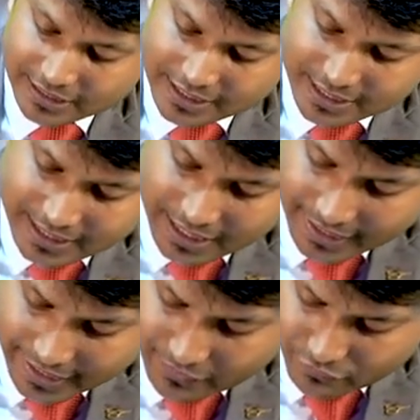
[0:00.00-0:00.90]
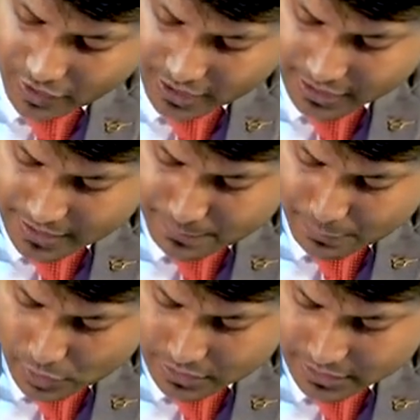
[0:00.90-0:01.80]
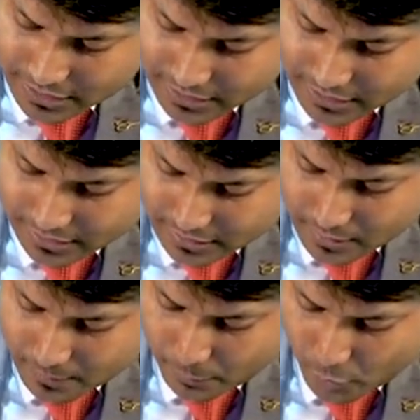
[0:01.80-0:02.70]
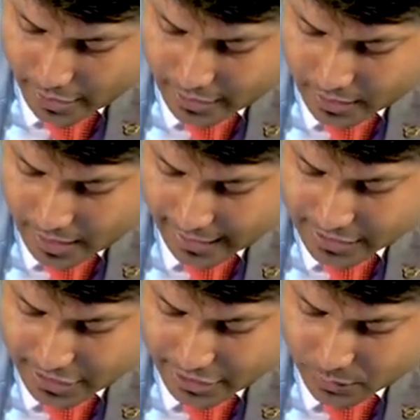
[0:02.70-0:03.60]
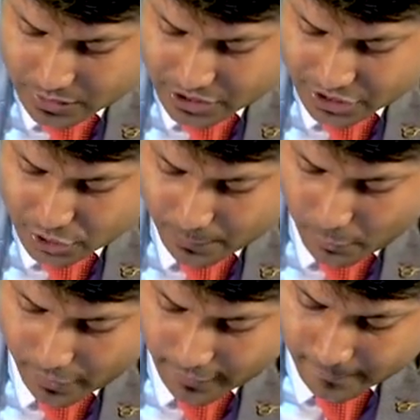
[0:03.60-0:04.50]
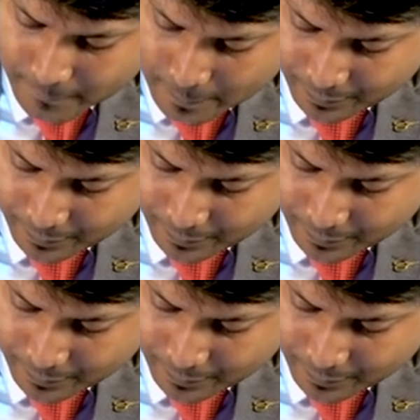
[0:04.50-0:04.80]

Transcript: this is again one important point I need to stress upon.